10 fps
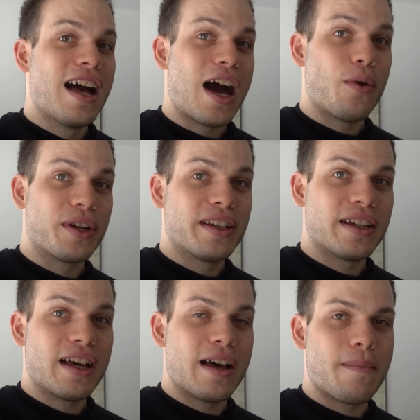I want
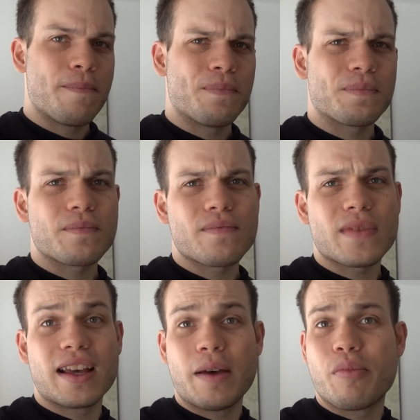to
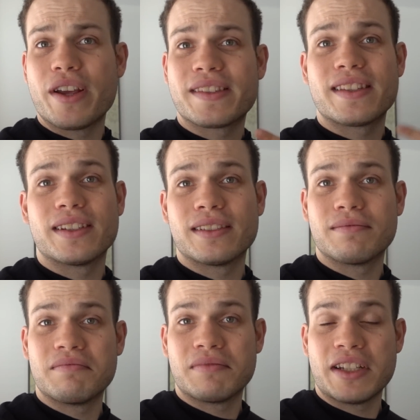embrace the
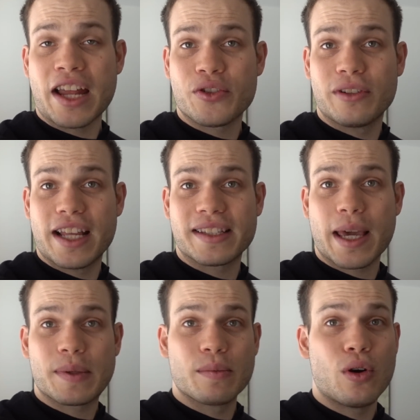natural
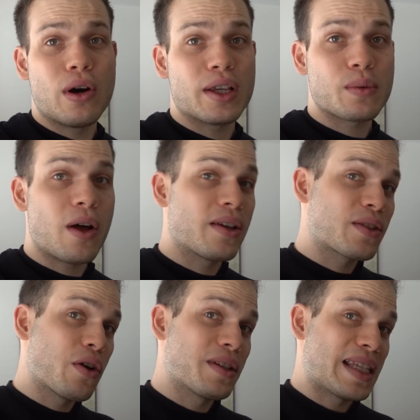landscapes more, as well as
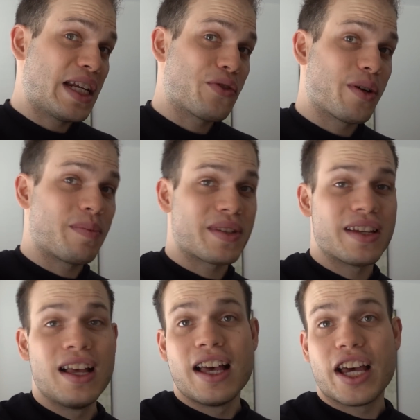go on city trips
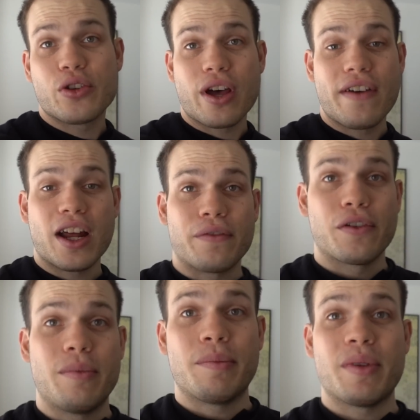and try that out
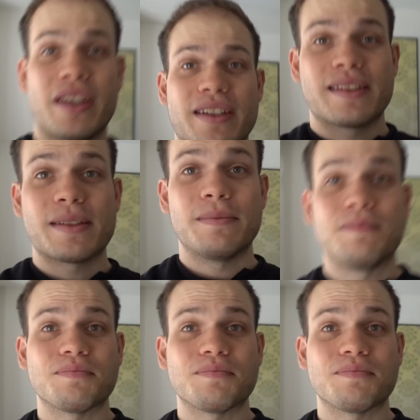for a bit, because